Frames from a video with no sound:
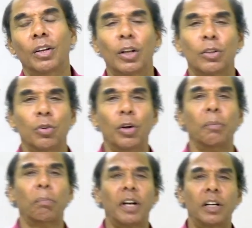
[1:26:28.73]
So
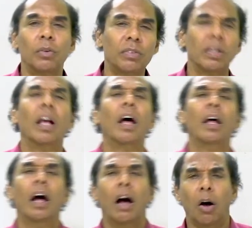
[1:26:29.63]
introduce
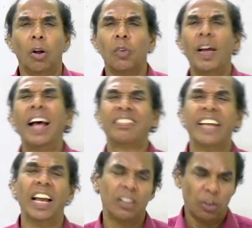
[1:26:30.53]
always
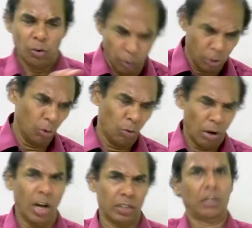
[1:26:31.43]
take will you
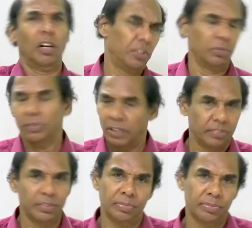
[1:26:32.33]
or can't you. That's it.